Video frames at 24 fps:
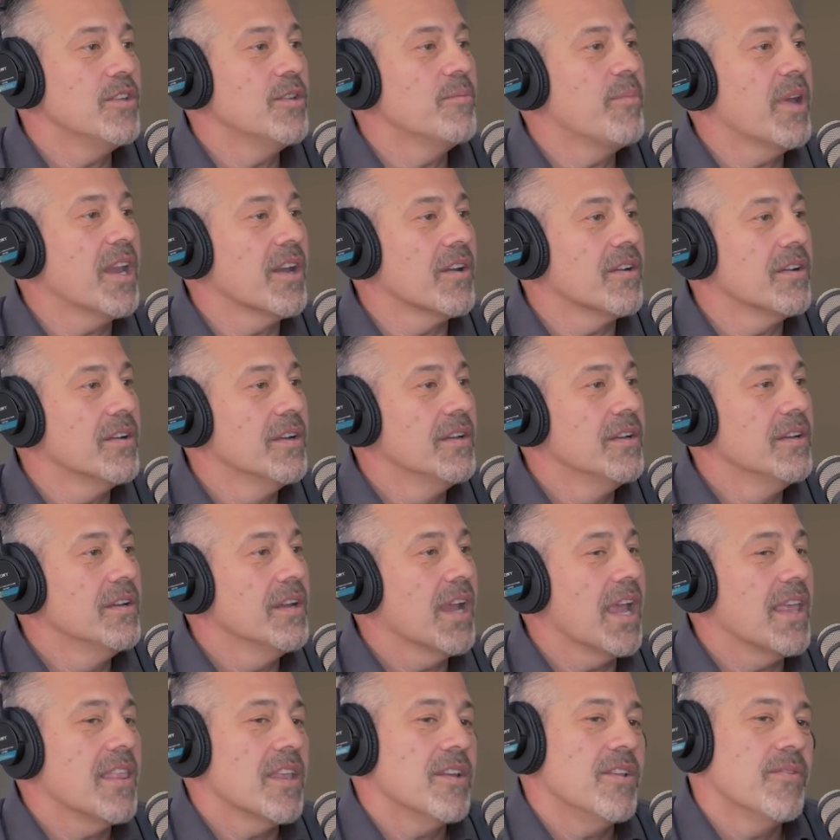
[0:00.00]
you do better.
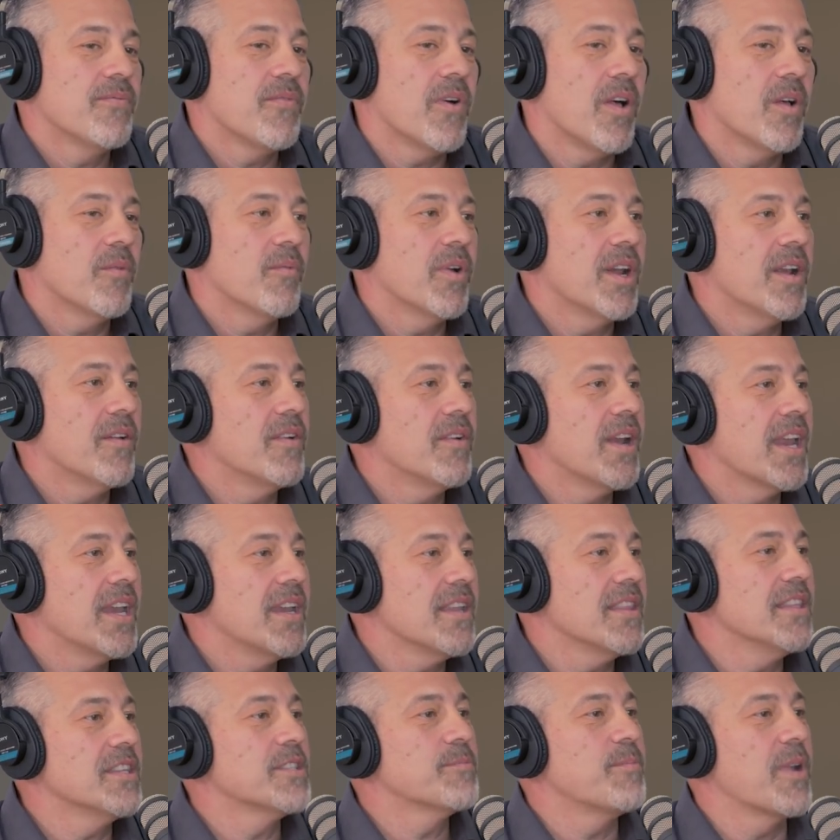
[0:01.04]
And then you fall on whatever
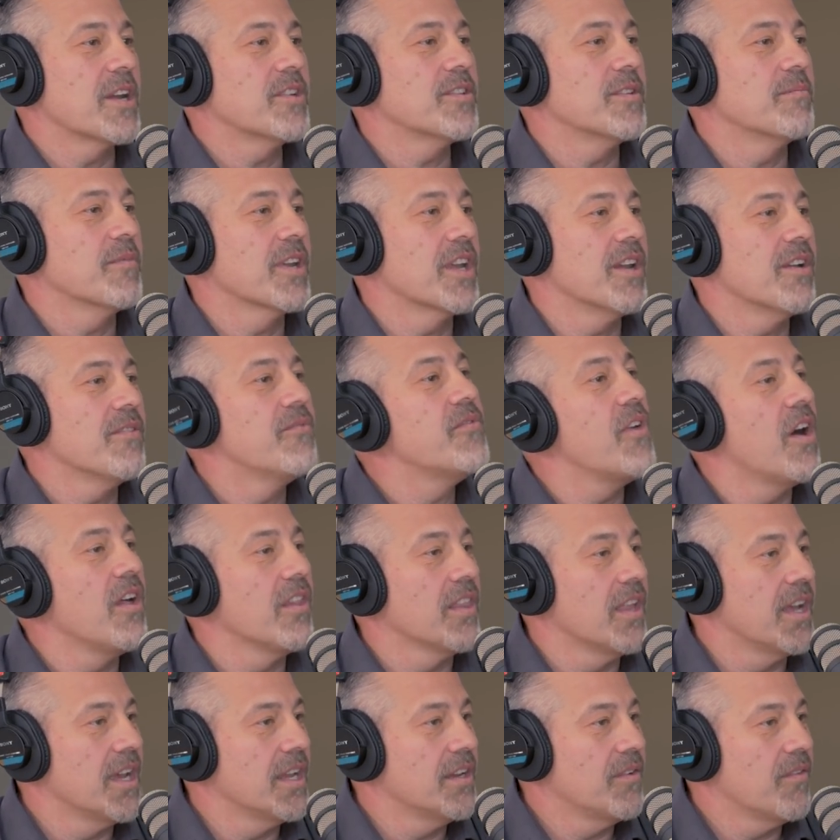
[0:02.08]
end of the spectrum you're going to
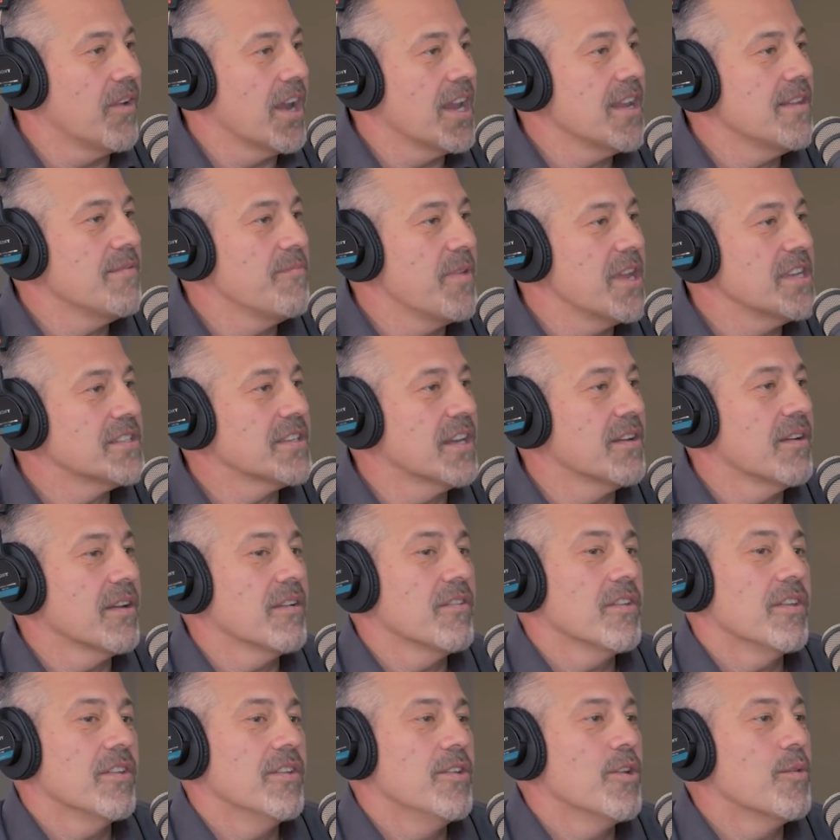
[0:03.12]
fall on, right? Based on
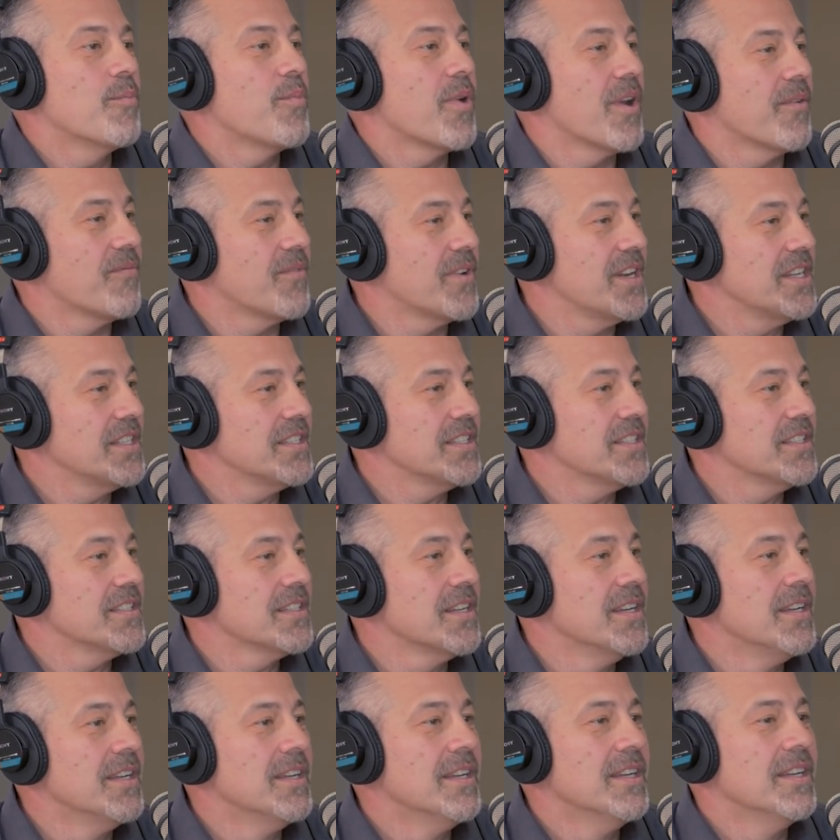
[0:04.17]
your preferences.
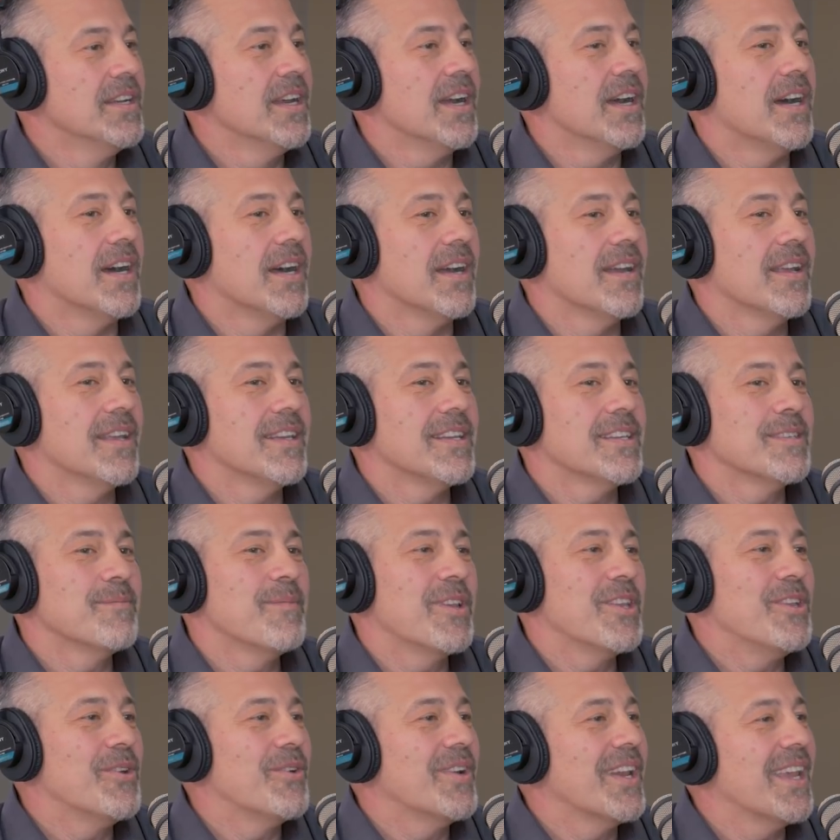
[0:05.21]
Uh, it doesn't
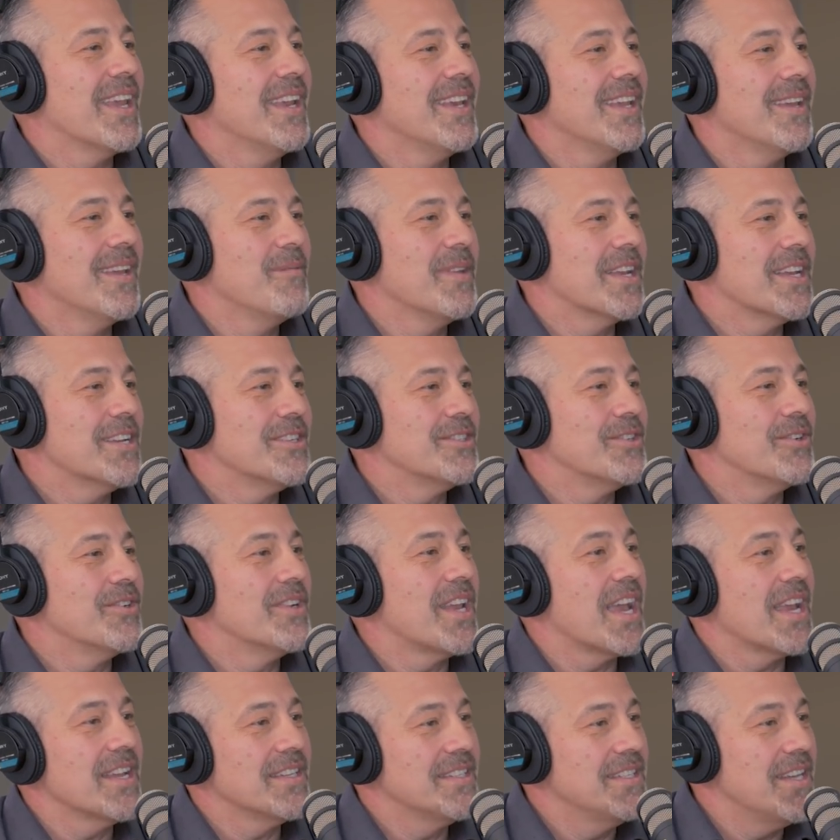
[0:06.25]
mean you're an idiot because your
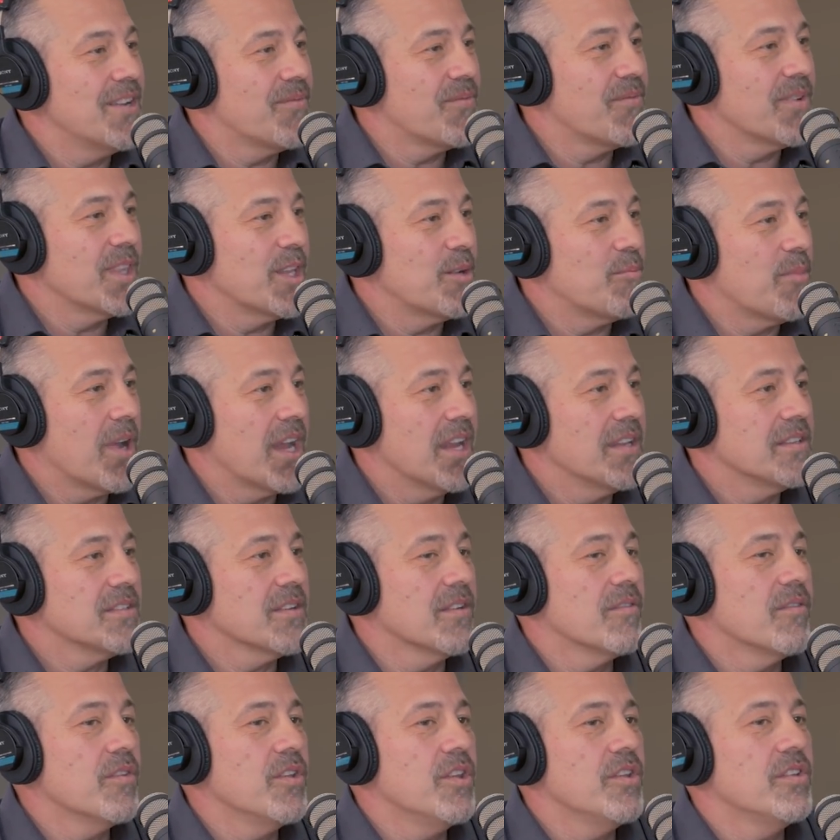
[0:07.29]
diet's different than mine.
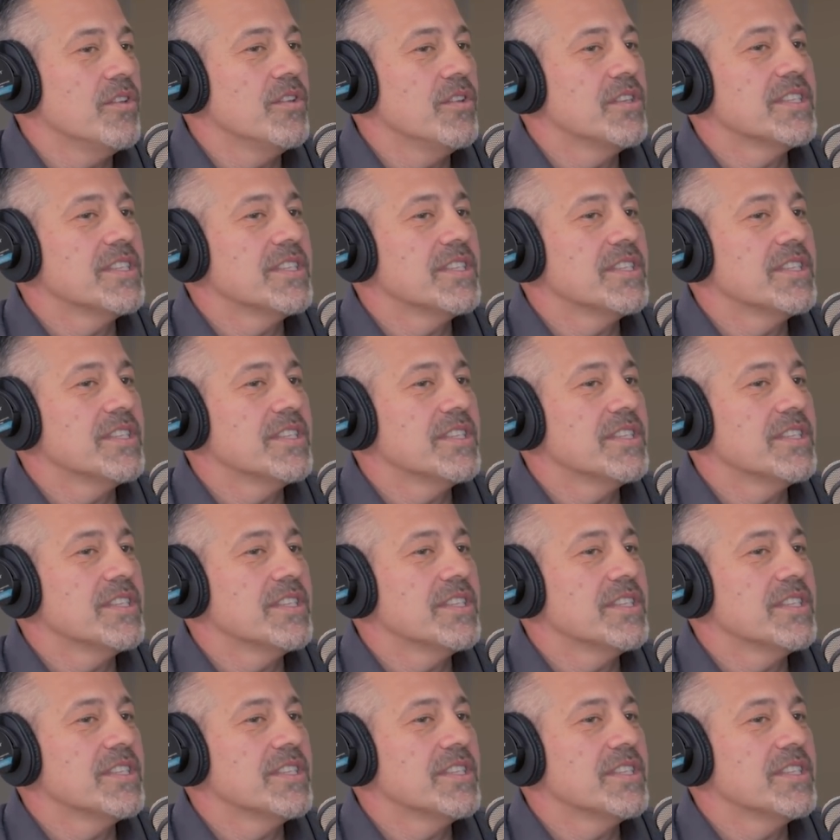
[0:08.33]
So you